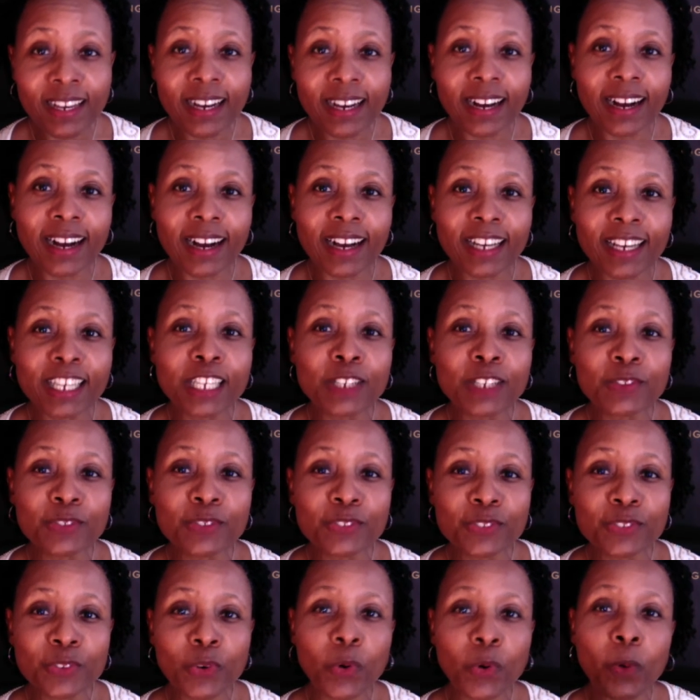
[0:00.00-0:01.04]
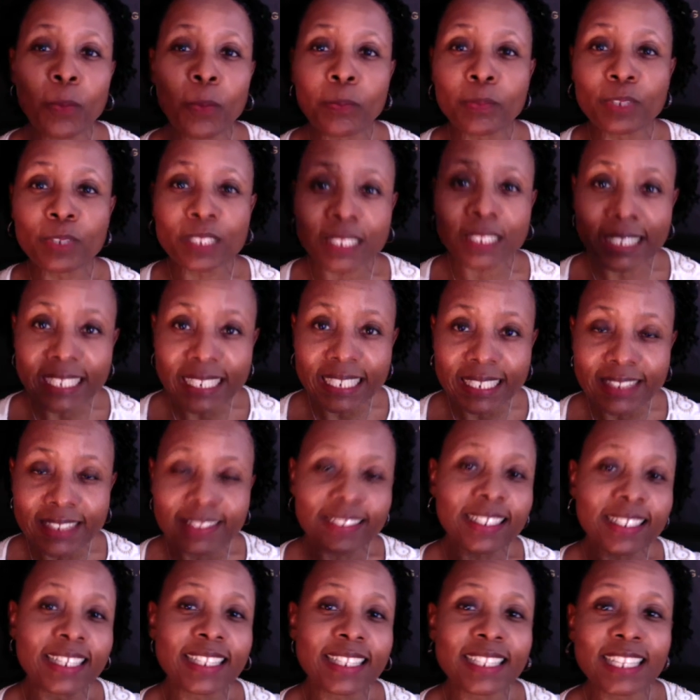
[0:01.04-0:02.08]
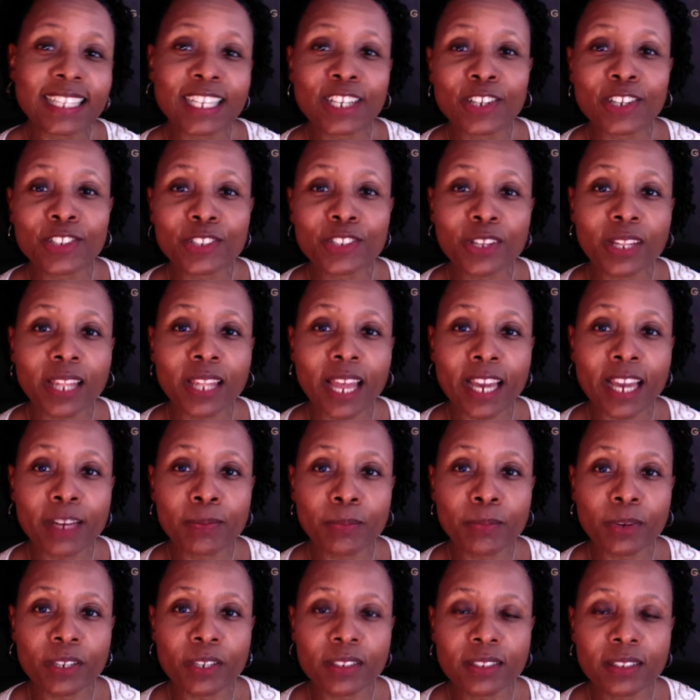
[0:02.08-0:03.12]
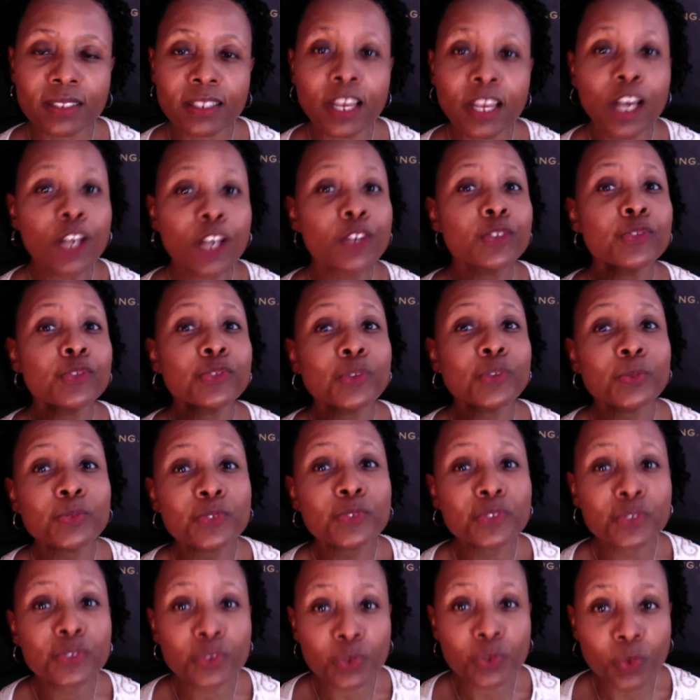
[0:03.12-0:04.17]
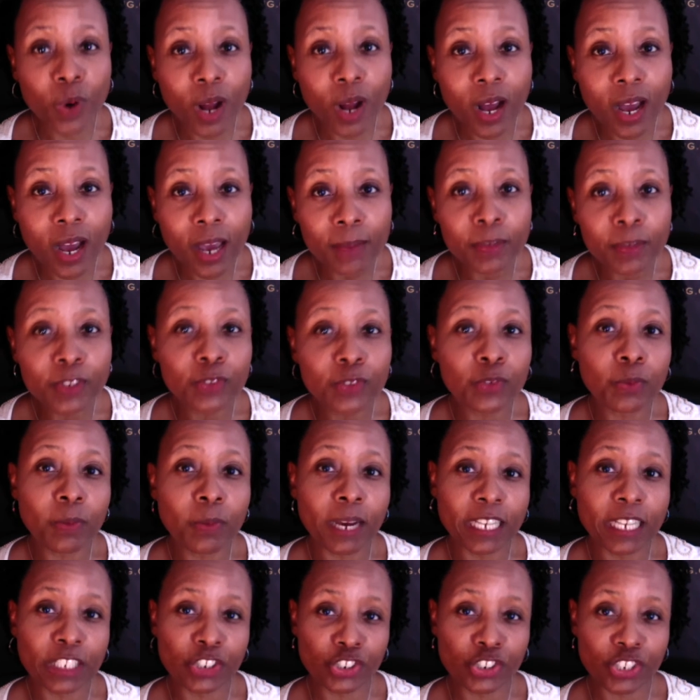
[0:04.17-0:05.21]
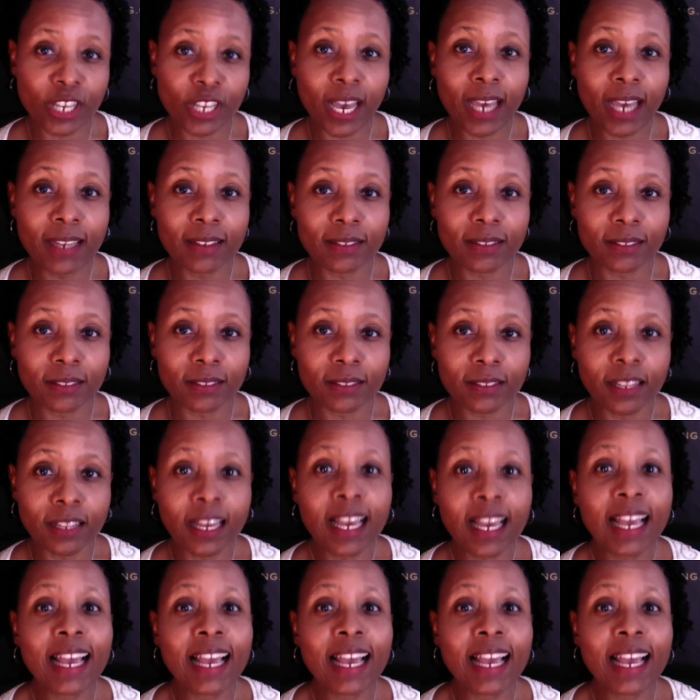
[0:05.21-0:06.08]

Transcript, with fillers: Uh, if so, please click on the like button, subscribe to my channel,